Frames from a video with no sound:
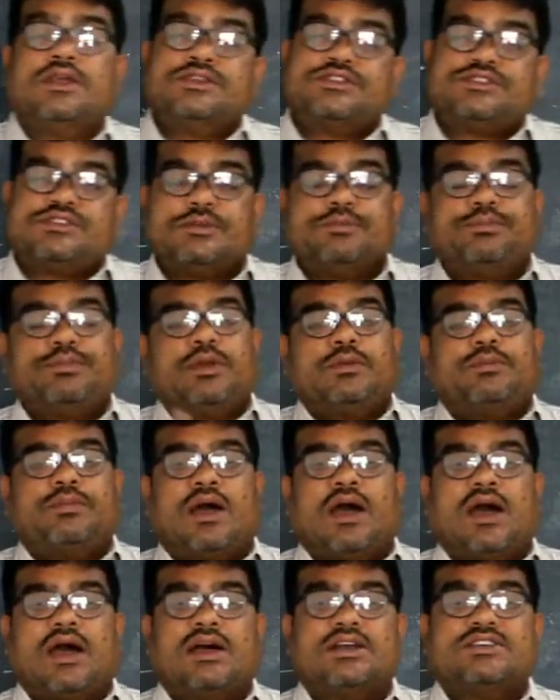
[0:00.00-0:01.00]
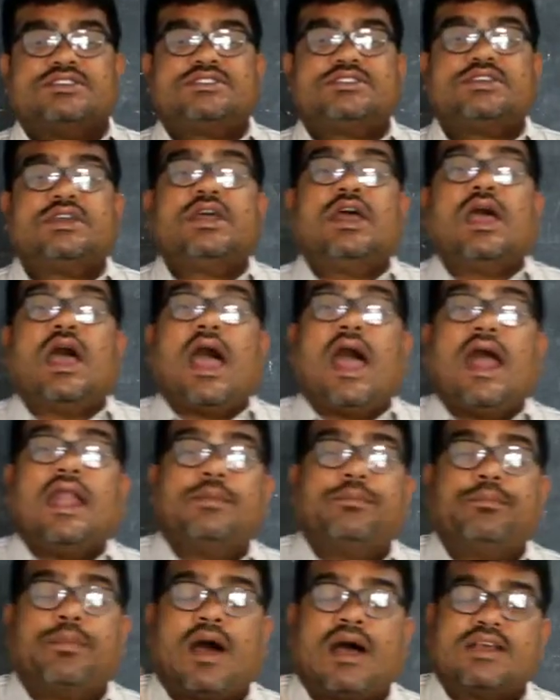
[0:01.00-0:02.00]
simple past
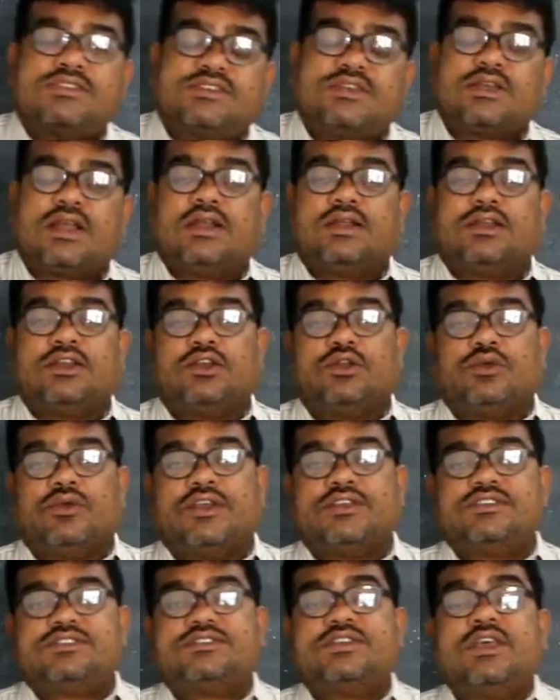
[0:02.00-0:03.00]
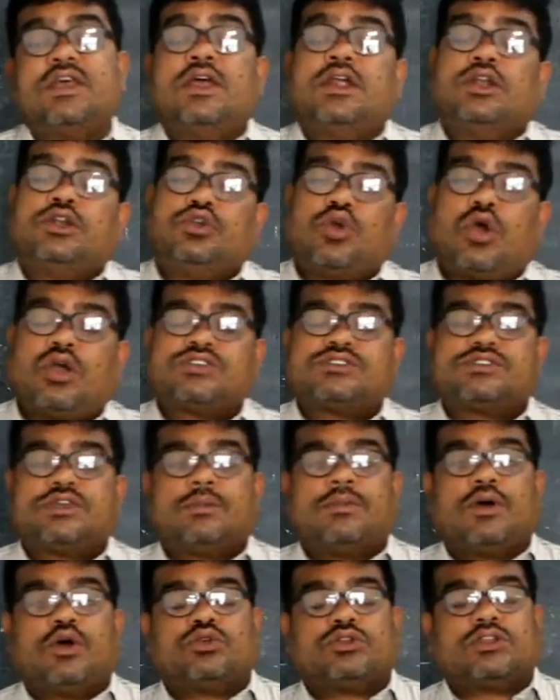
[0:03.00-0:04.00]
and past continuous talks
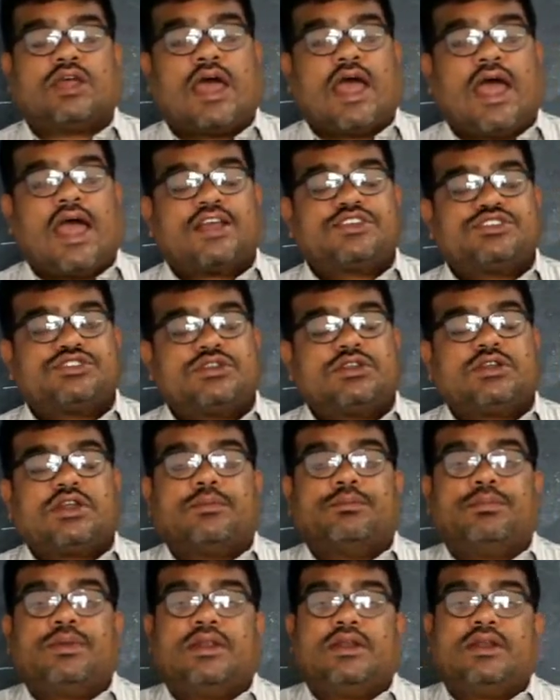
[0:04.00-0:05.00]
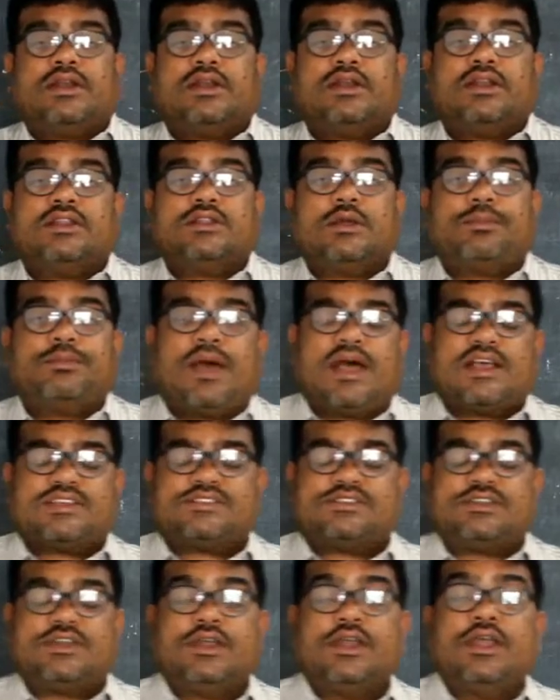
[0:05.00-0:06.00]
about the action completed in the
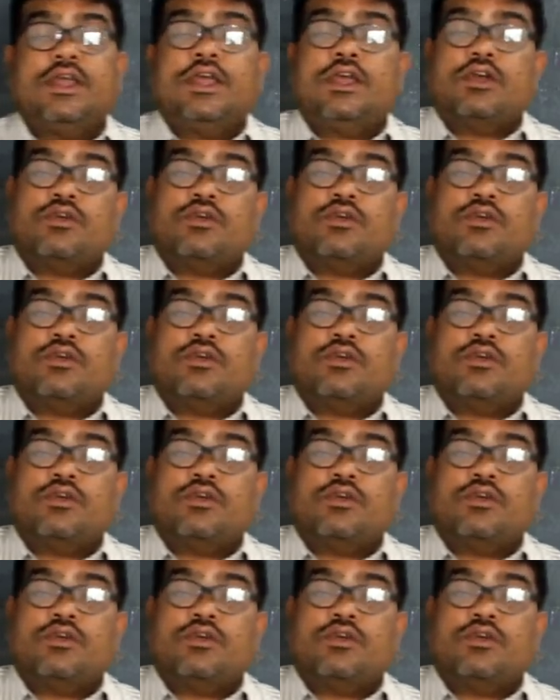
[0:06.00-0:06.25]
past,